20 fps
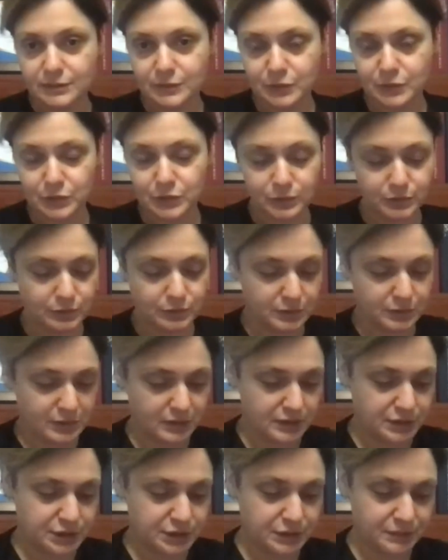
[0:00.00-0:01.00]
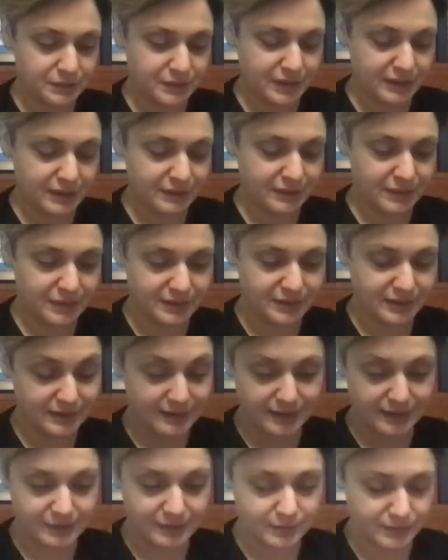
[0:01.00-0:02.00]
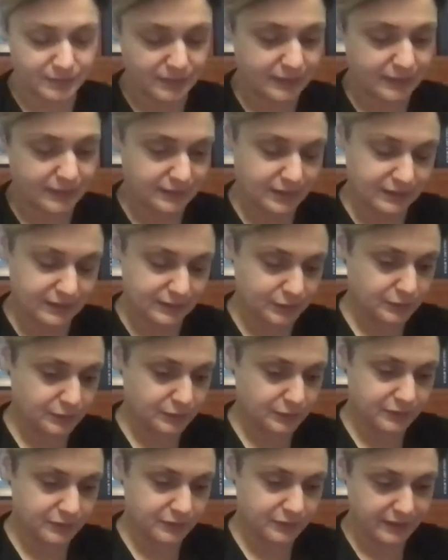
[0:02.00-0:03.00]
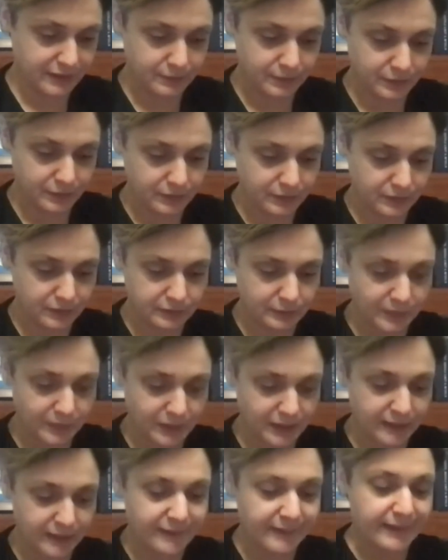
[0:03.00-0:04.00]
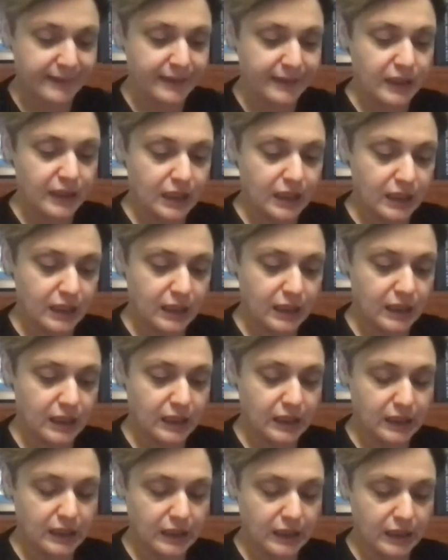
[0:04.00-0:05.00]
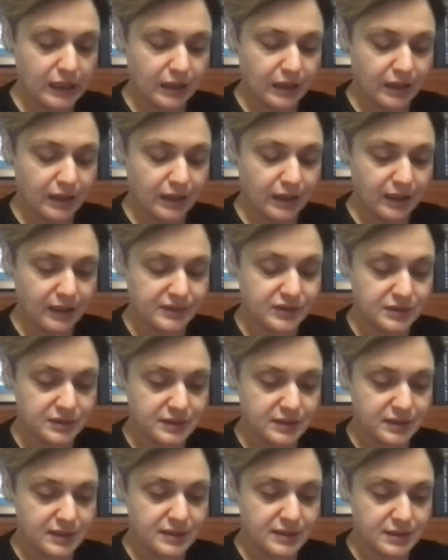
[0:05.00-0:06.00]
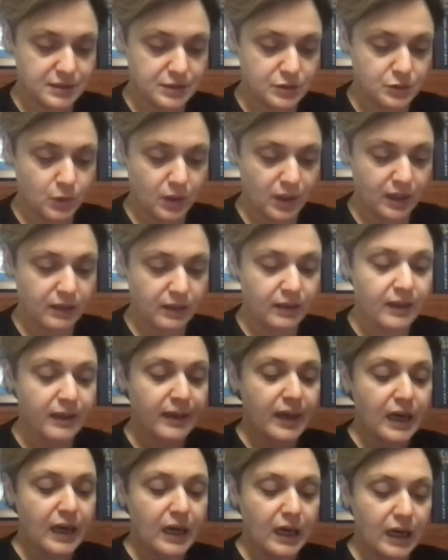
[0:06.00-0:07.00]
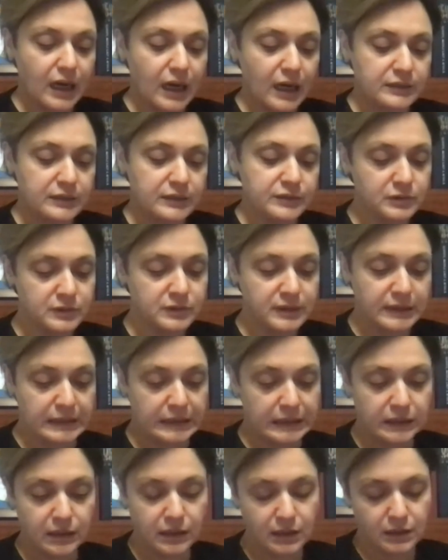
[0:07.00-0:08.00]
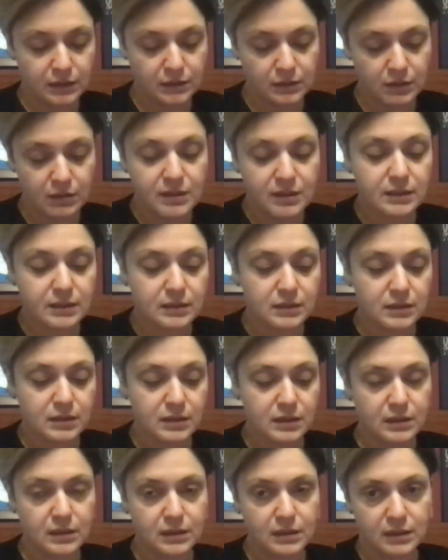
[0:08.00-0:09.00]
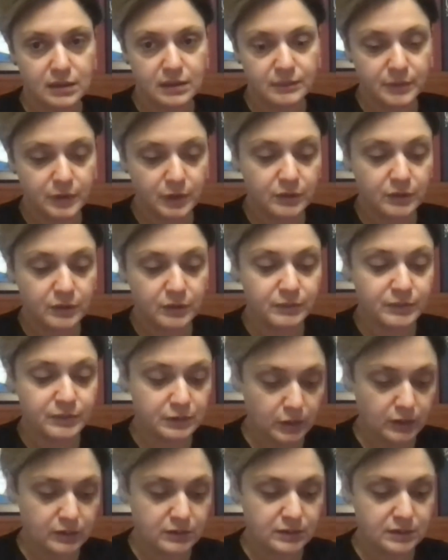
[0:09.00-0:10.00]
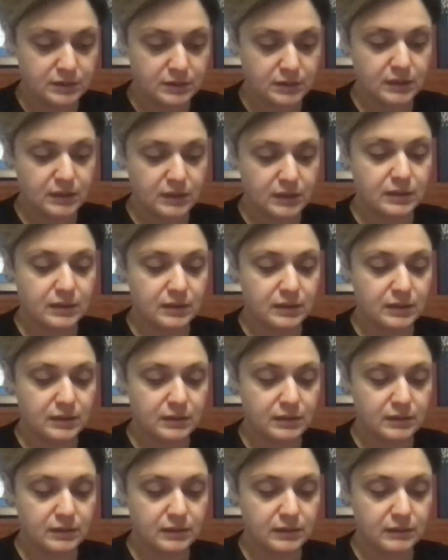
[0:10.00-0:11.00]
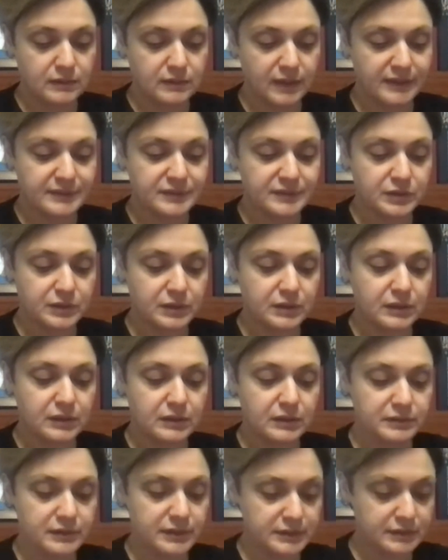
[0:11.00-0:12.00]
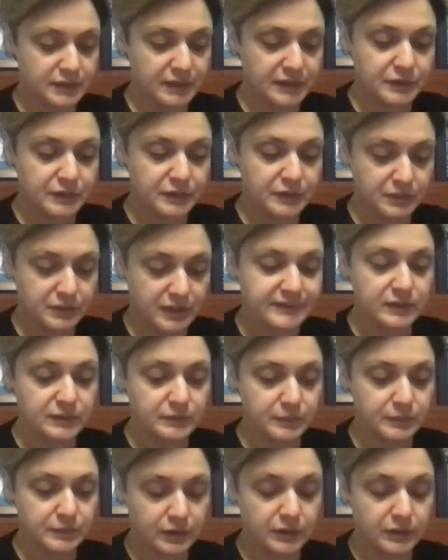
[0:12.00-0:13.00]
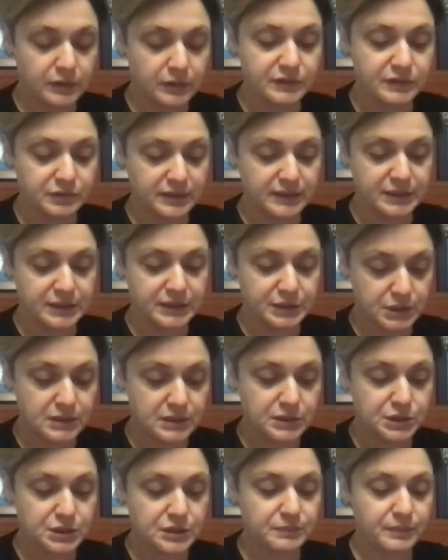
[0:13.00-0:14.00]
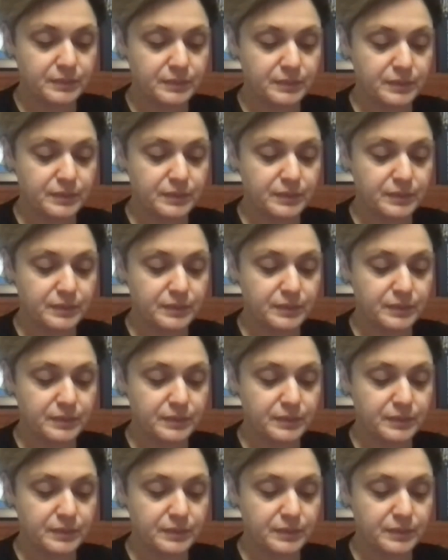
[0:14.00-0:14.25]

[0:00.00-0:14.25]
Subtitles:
to Shabnam, and I think it would be fine if Bolorma answers this as well. Do the local employment laws that regulate the employment relationship